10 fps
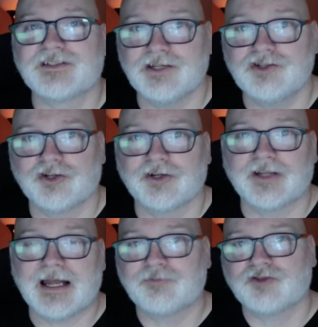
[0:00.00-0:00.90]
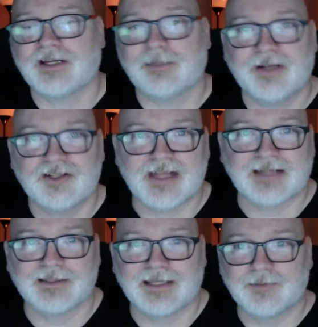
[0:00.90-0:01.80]
injured and I'm trying to pitch that
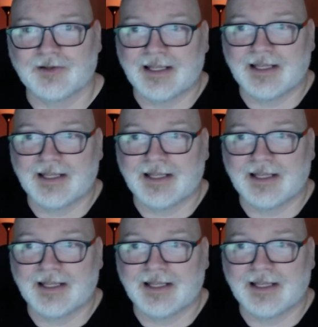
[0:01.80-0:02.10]
to them, they're like,